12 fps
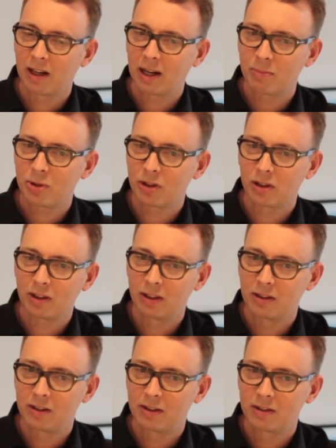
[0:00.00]
and
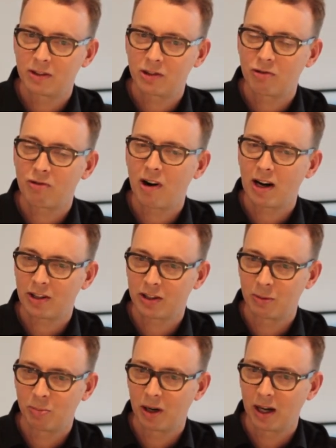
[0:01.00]
absolutely
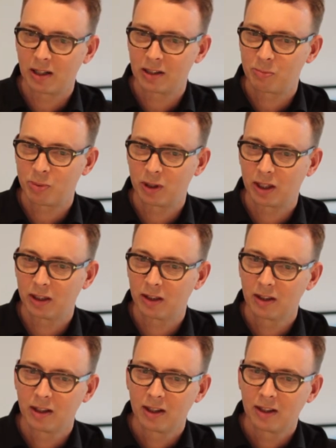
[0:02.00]
trashed the place, putting